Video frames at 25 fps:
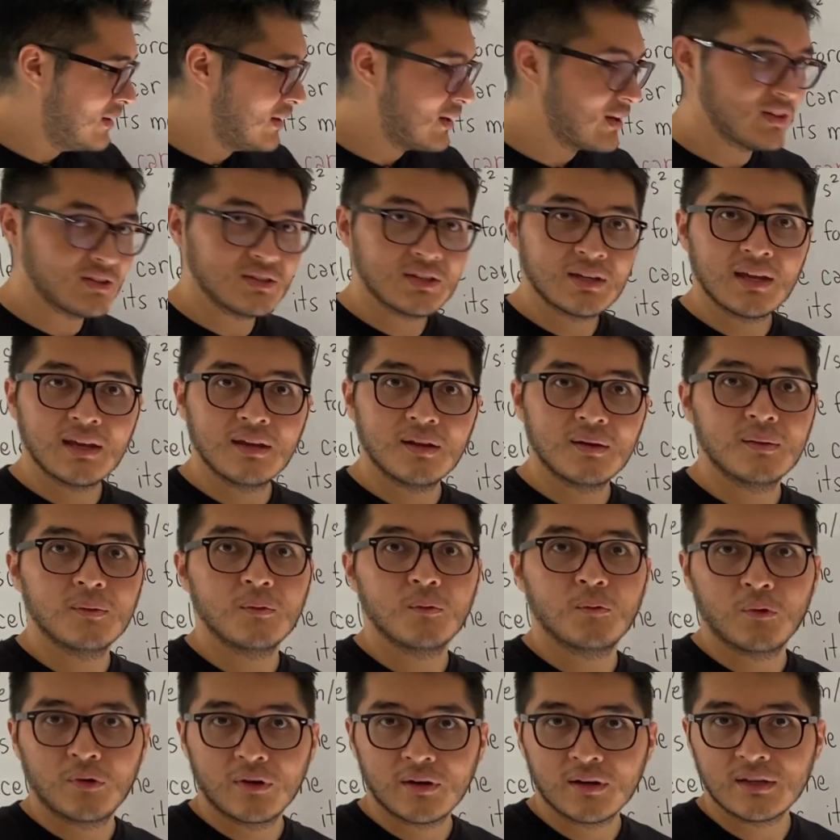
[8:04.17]
Because
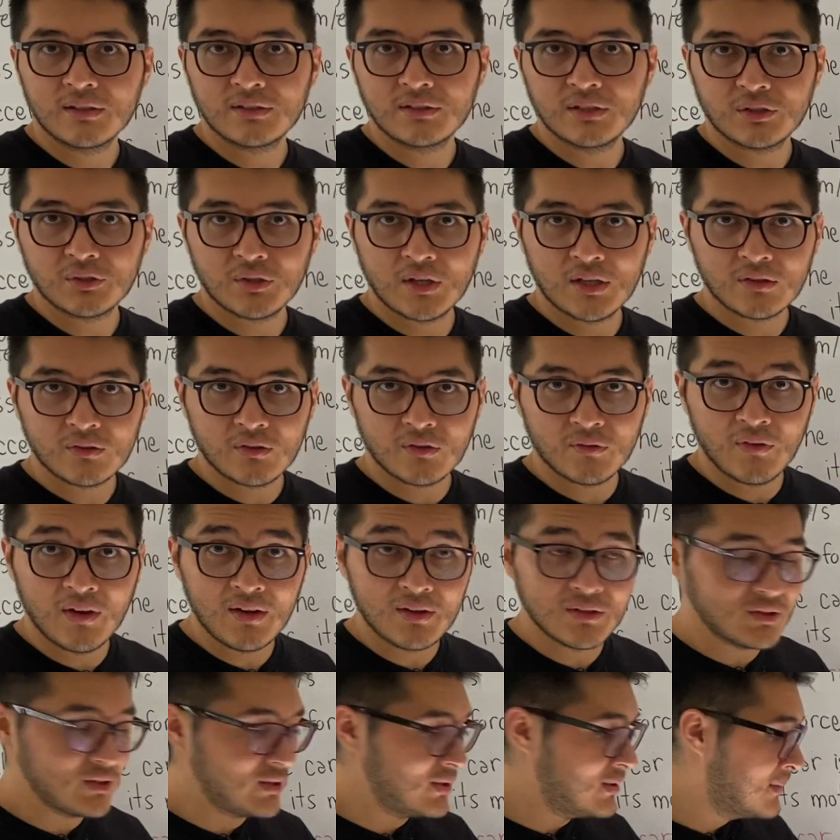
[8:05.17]
again, work is the transfer of
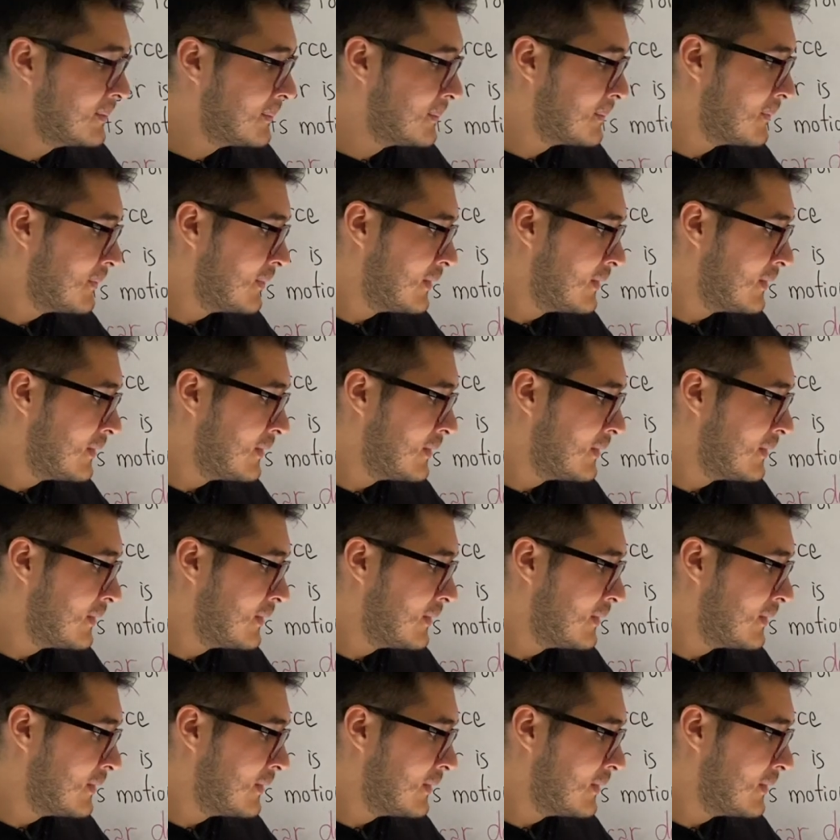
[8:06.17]
energy.